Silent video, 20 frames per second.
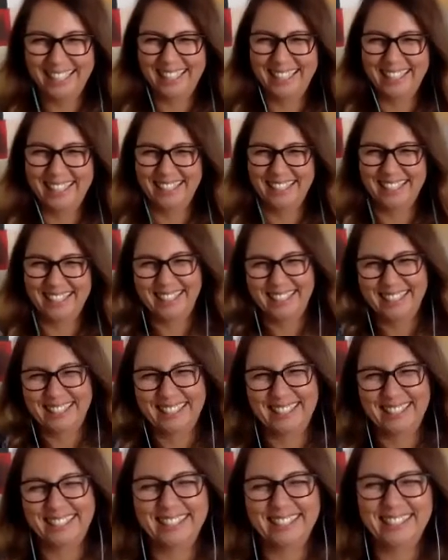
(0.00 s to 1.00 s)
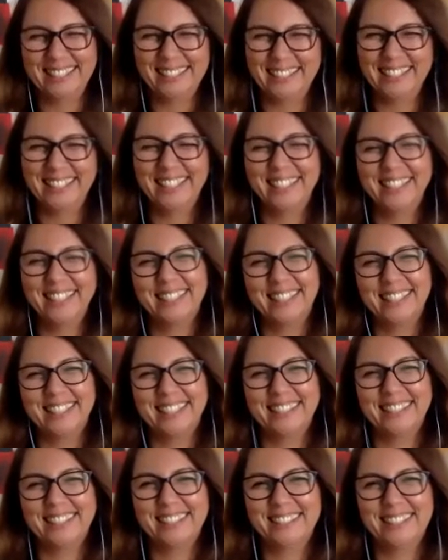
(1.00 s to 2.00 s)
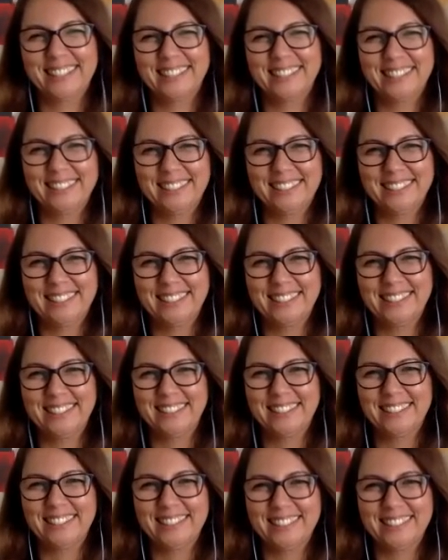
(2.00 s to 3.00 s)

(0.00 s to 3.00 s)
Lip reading: [no speech]